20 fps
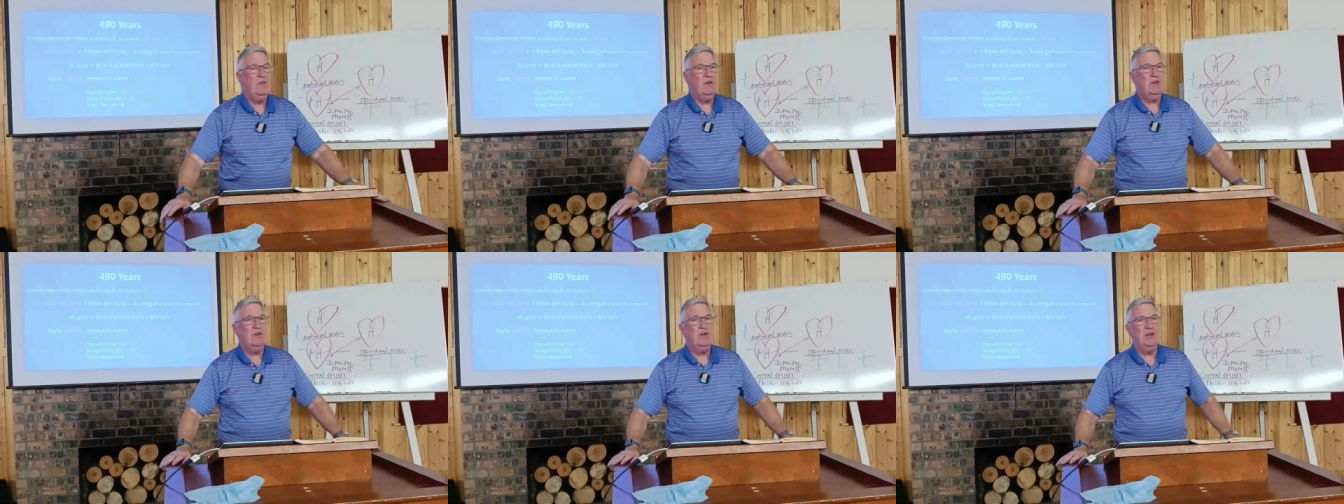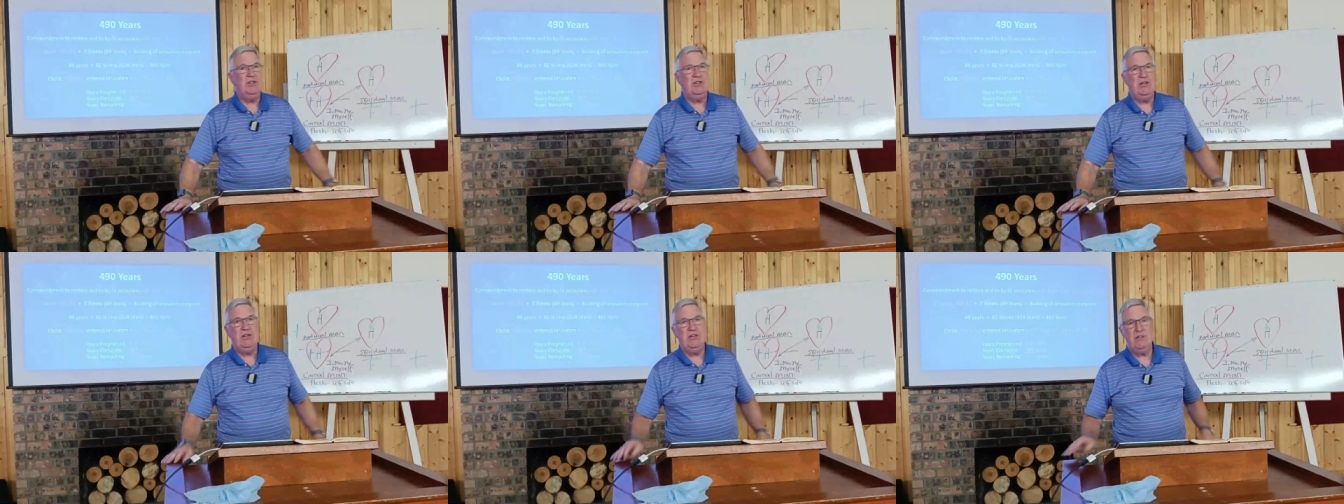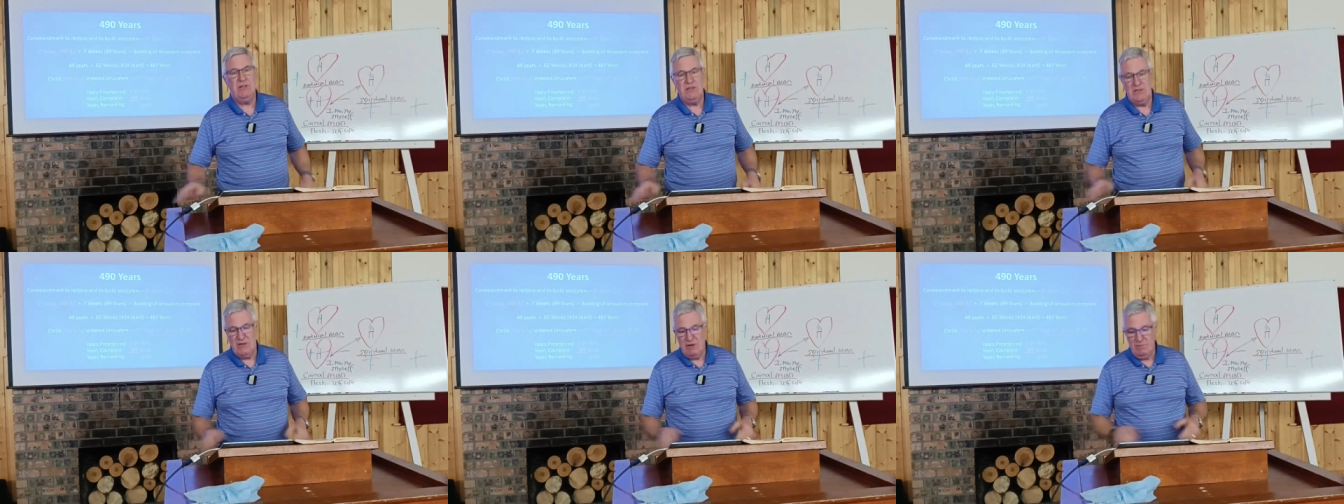Lord
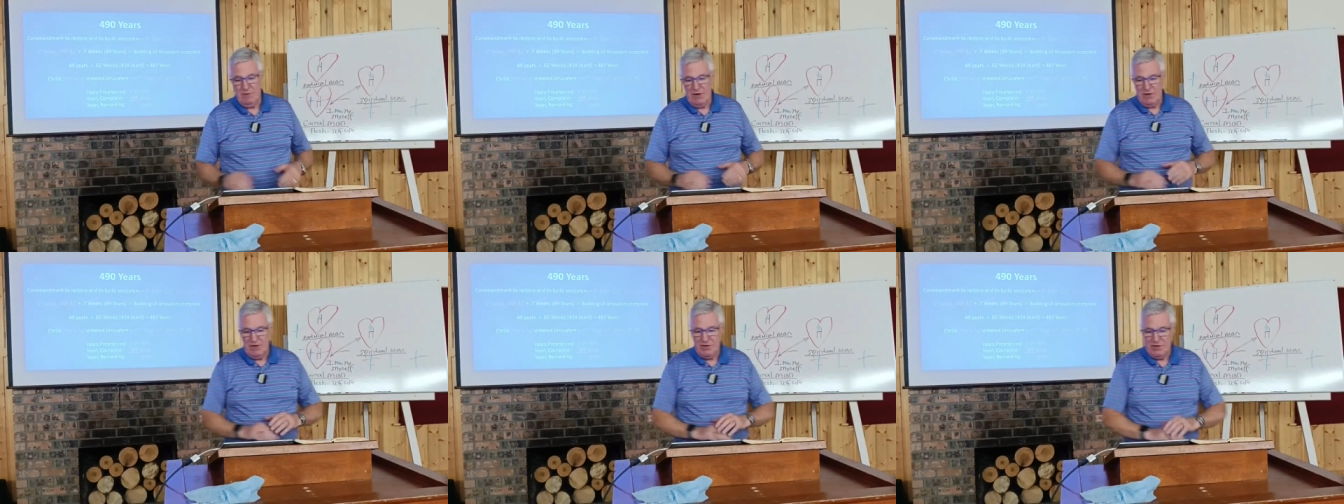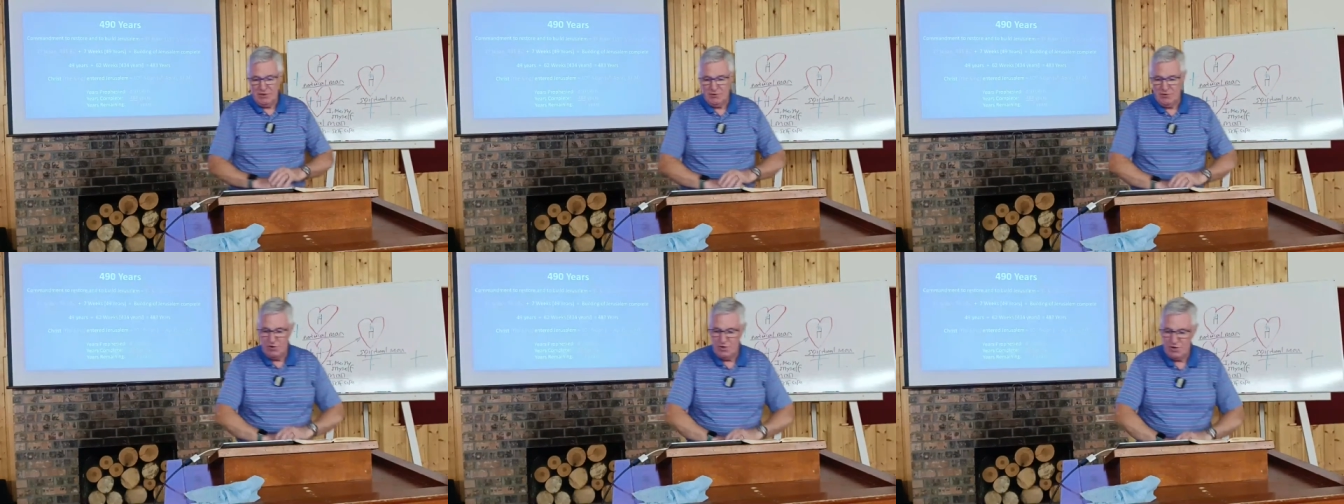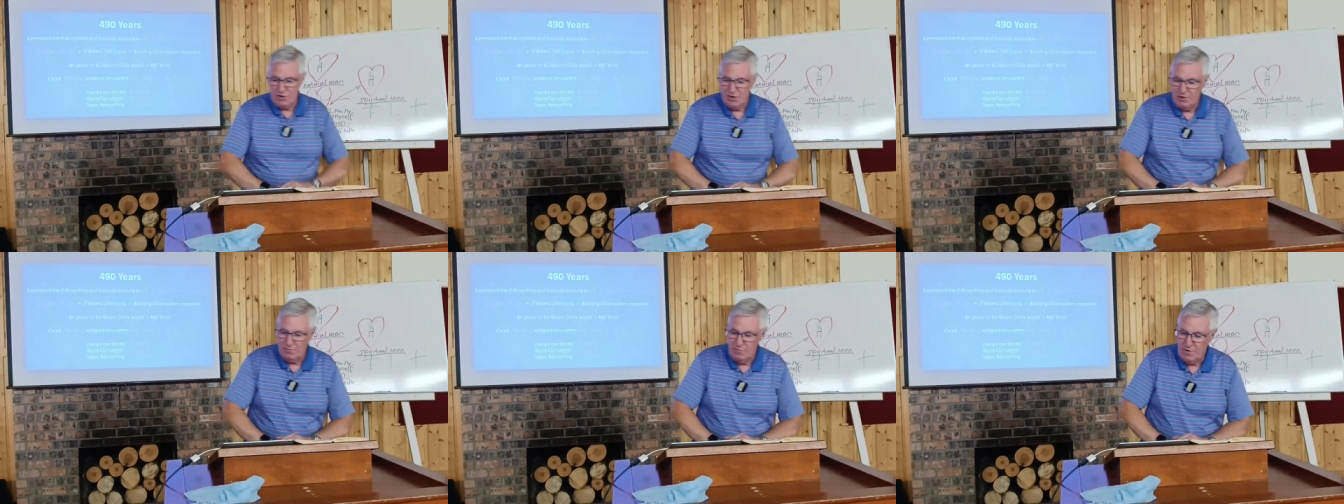Jesus came into
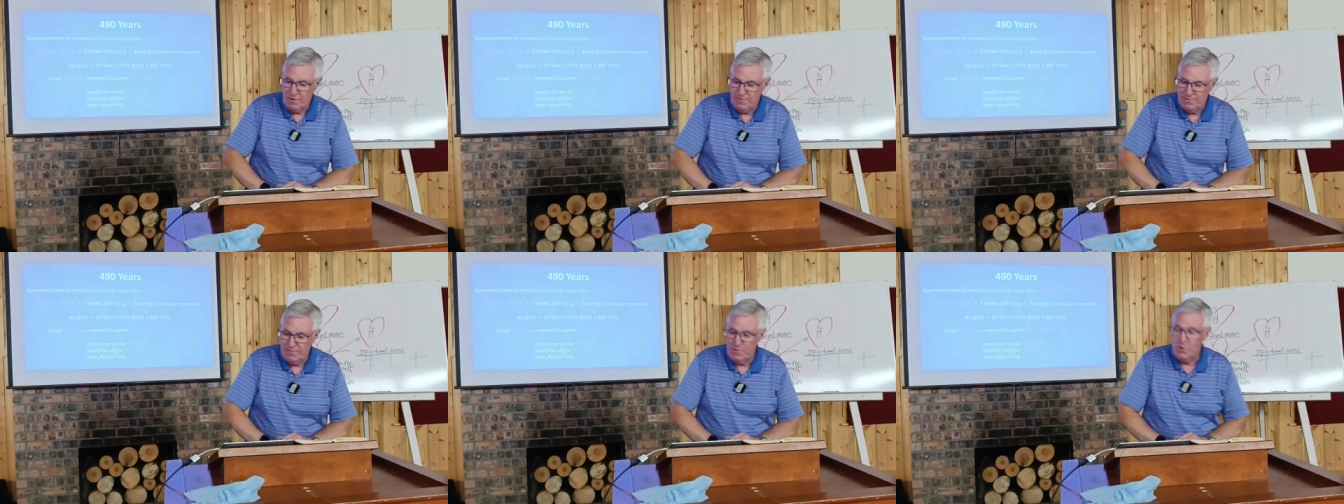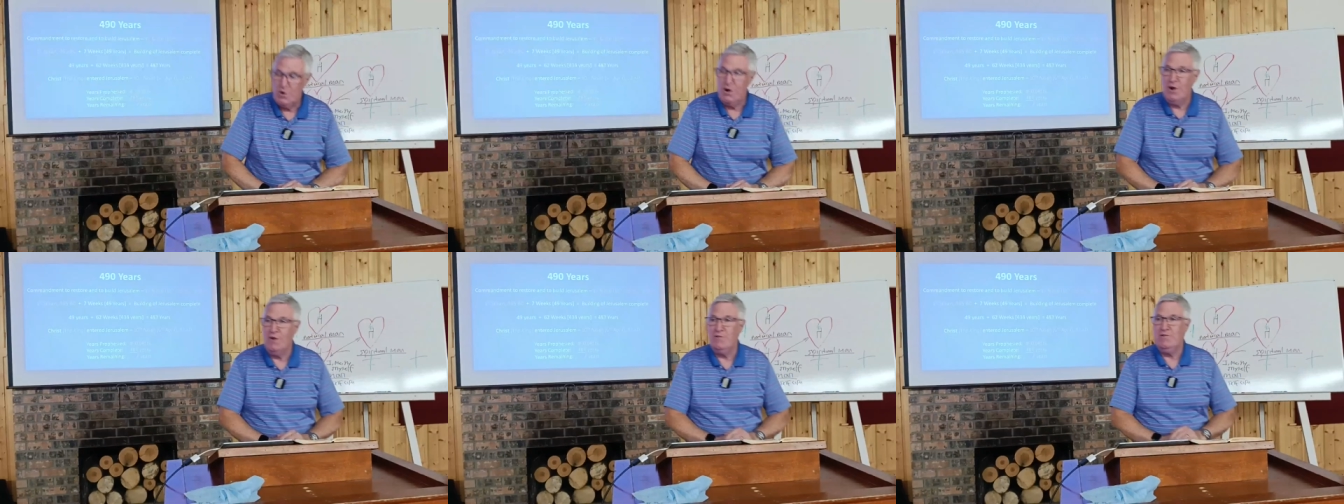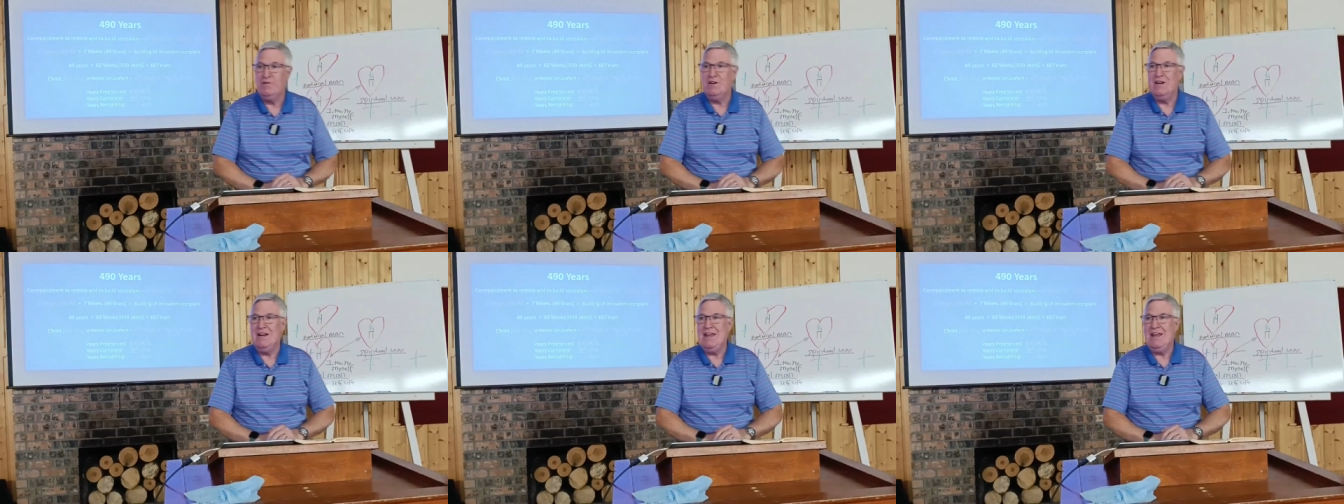Jerusalem were
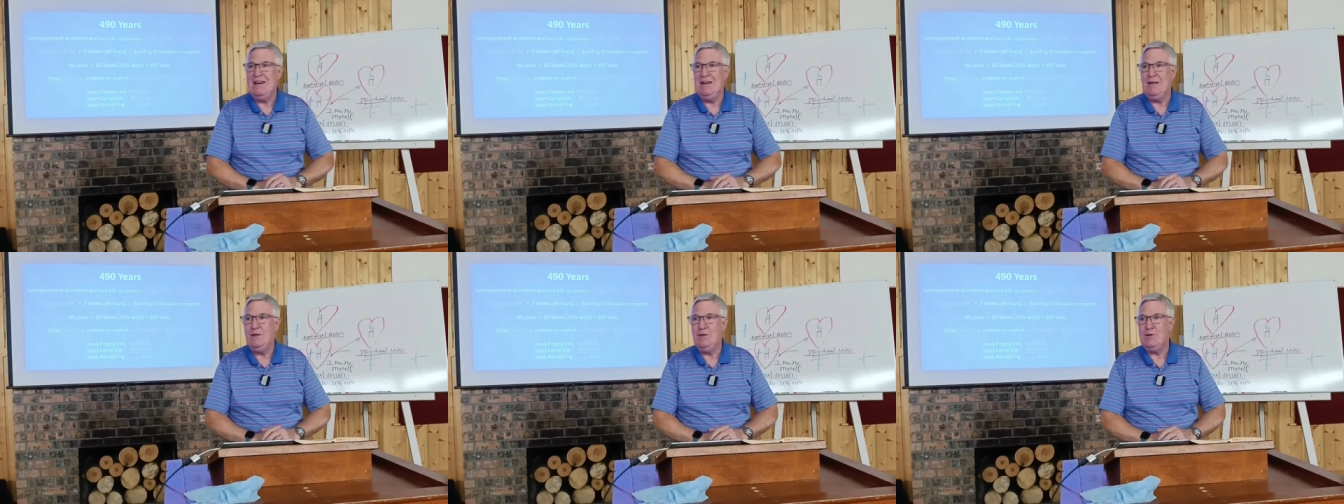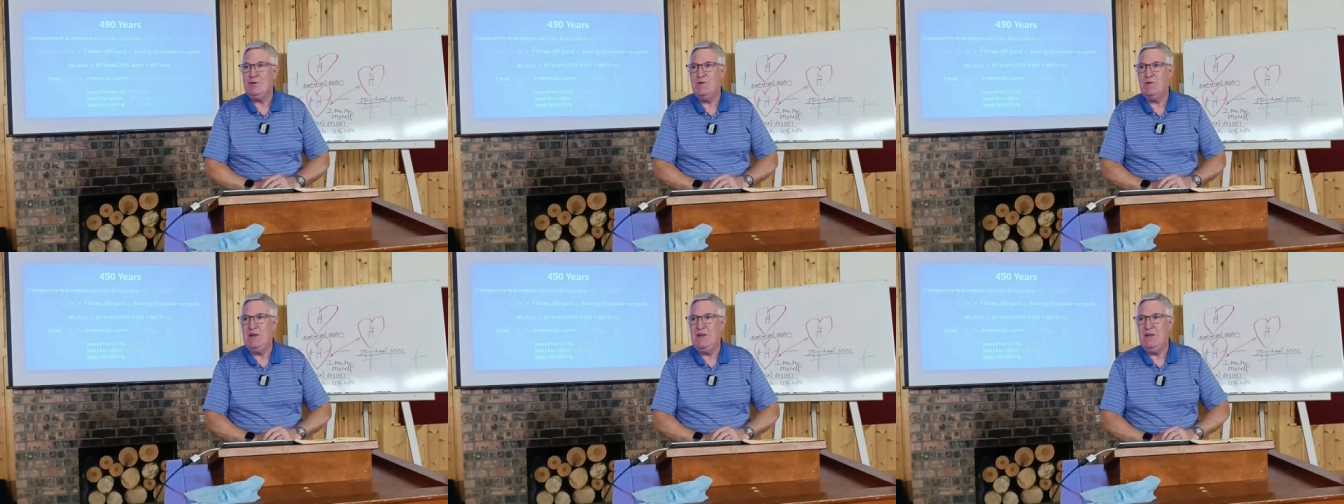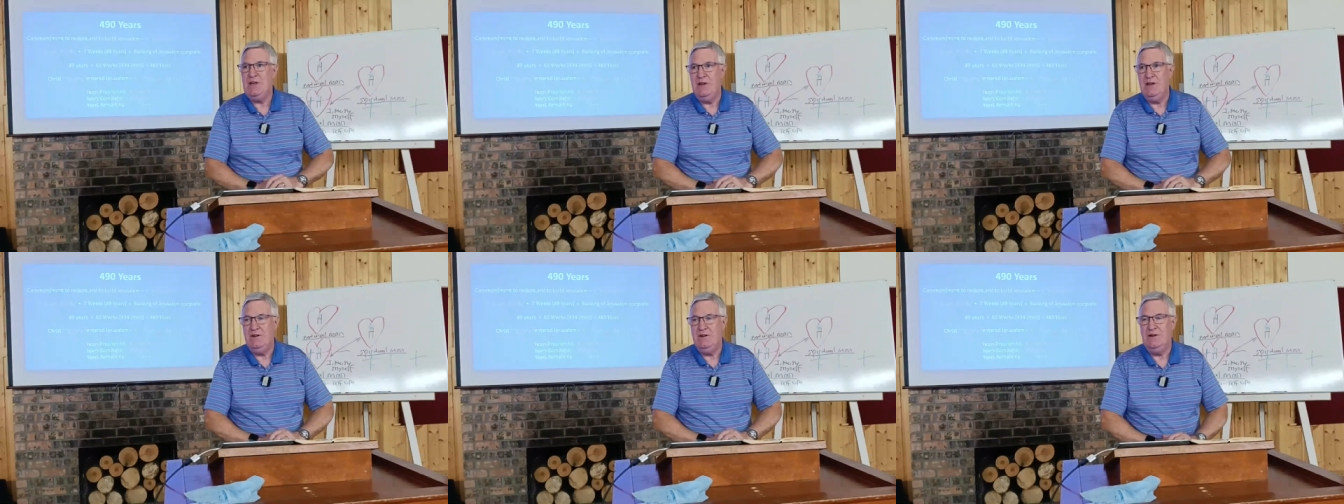483
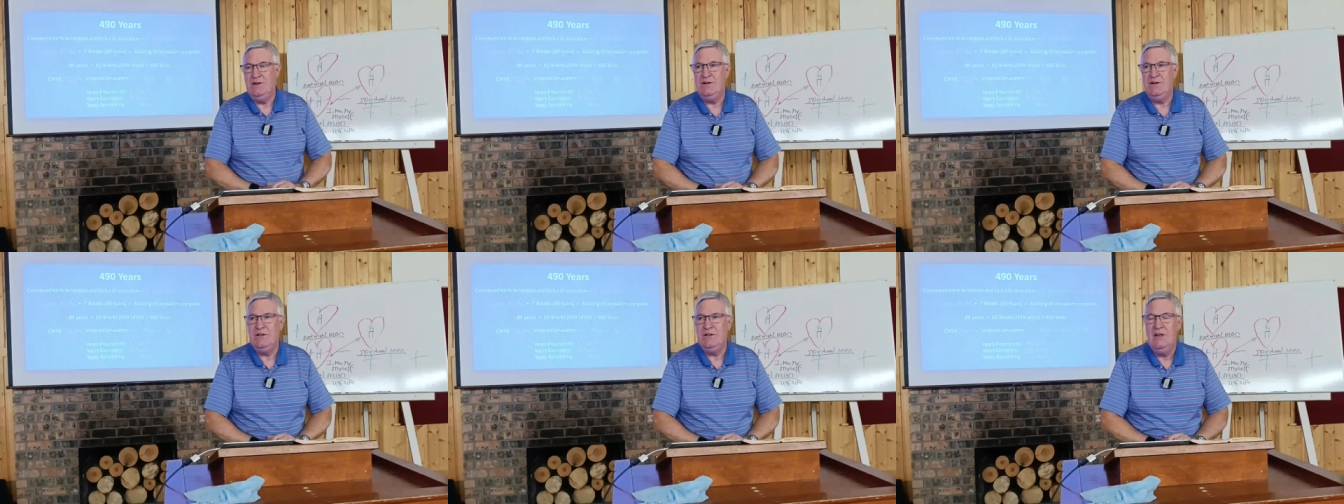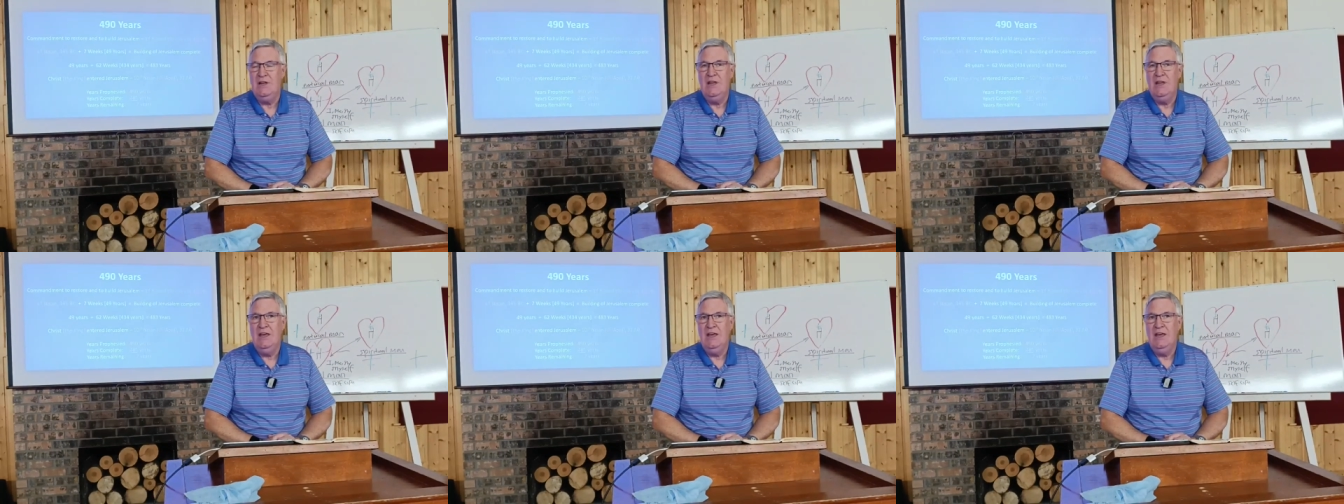years.